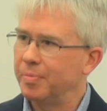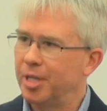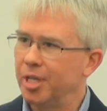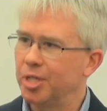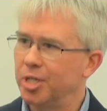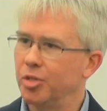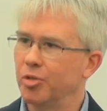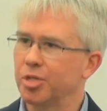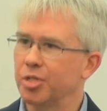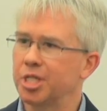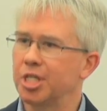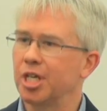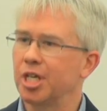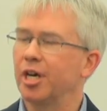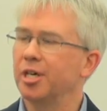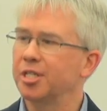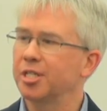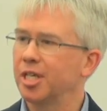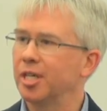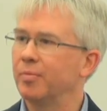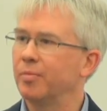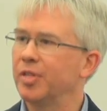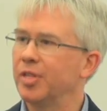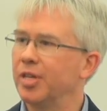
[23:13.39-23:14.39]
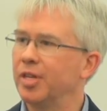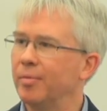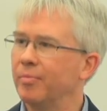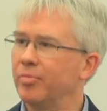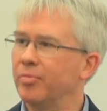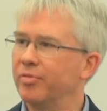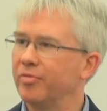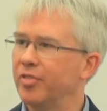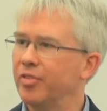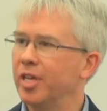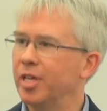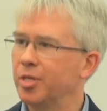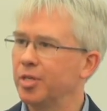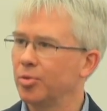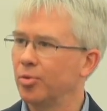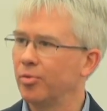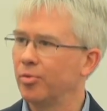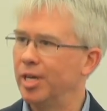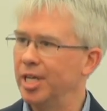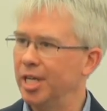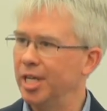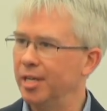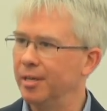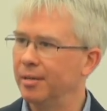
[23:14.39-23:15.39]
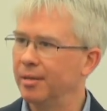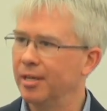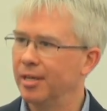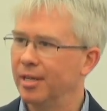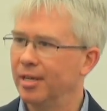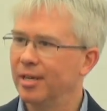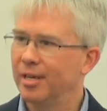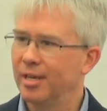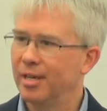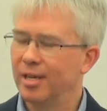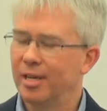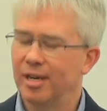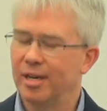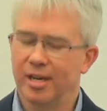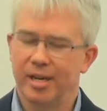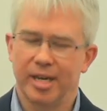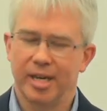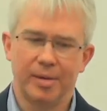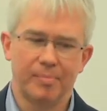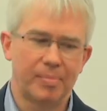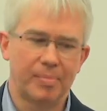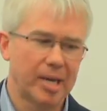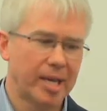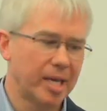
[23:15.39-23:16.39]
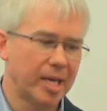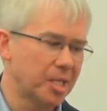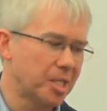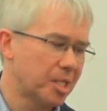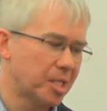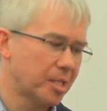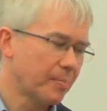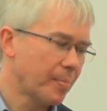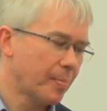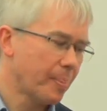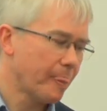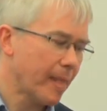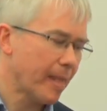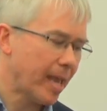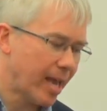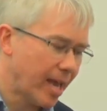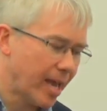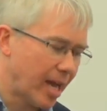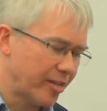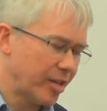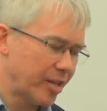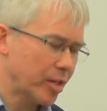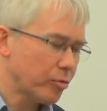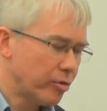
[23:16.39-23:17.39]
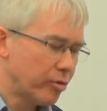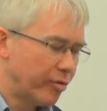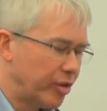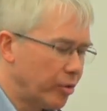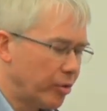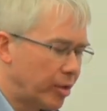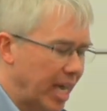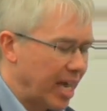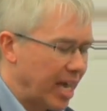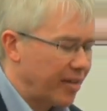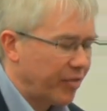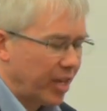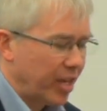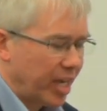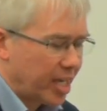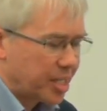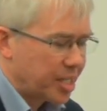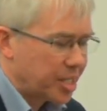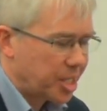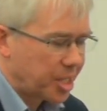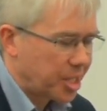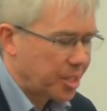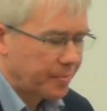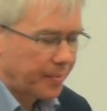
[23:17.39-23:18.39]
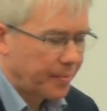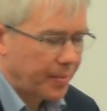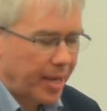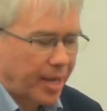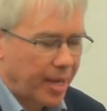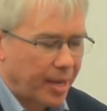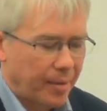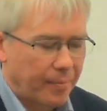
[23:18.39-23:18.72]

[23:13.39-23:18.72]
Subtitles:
because you're starting with a number of things already in place. I think there are a few caveats.